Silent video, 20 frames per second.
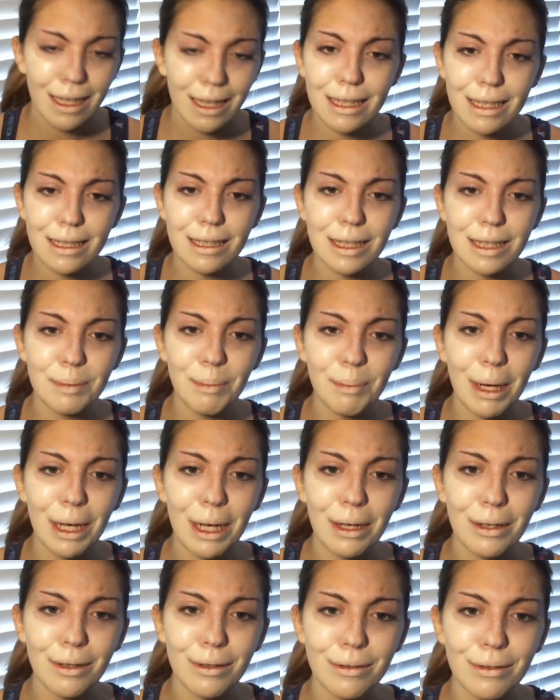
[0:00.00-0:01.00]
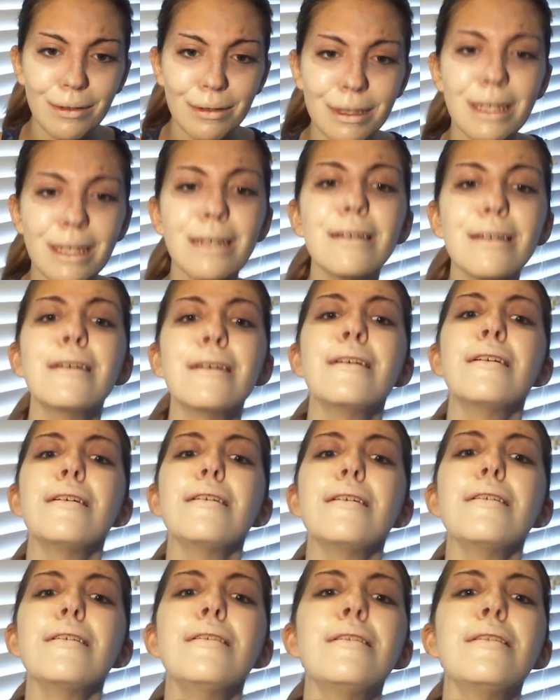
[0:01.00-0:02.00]
It smells!
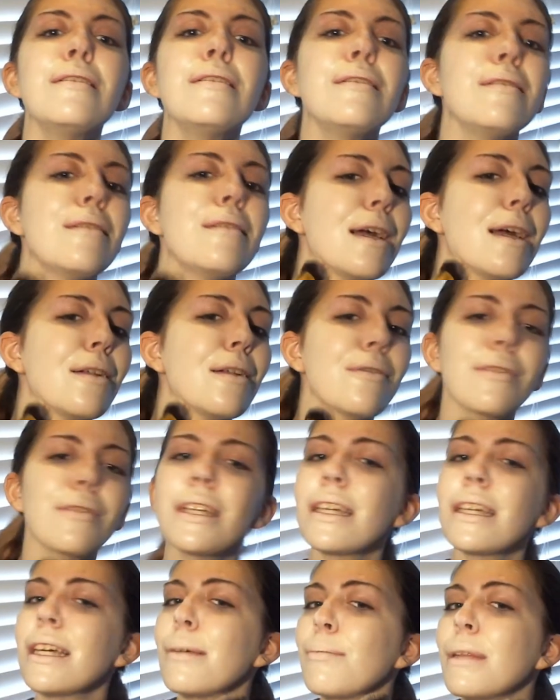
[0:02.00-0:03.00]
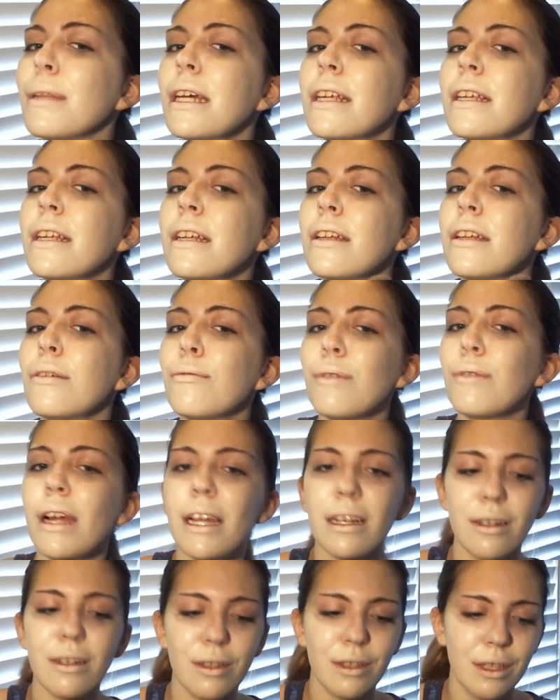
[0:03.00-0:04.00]
Oh, I don't think I blended it
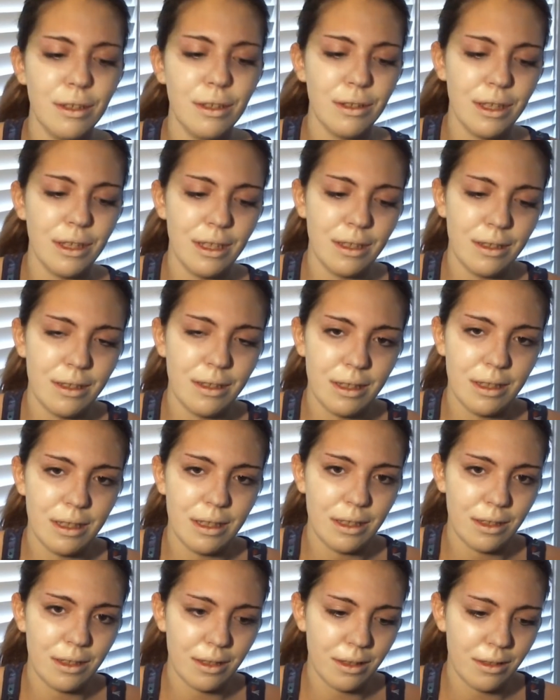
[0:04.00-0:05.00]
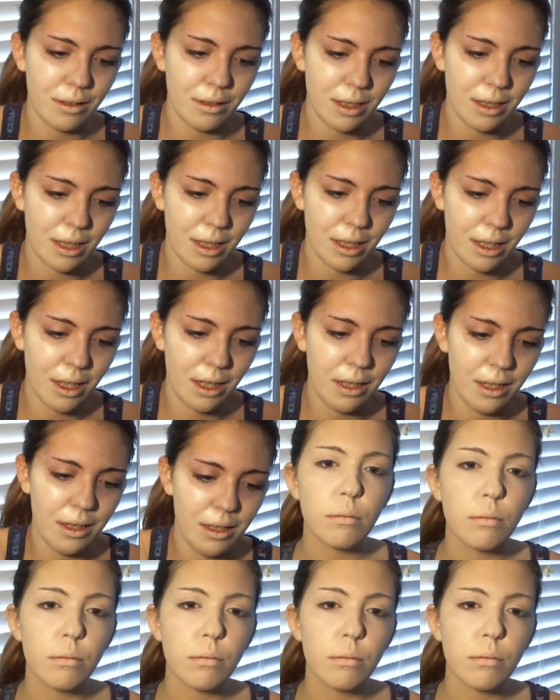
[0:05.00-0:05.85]
right on this other side.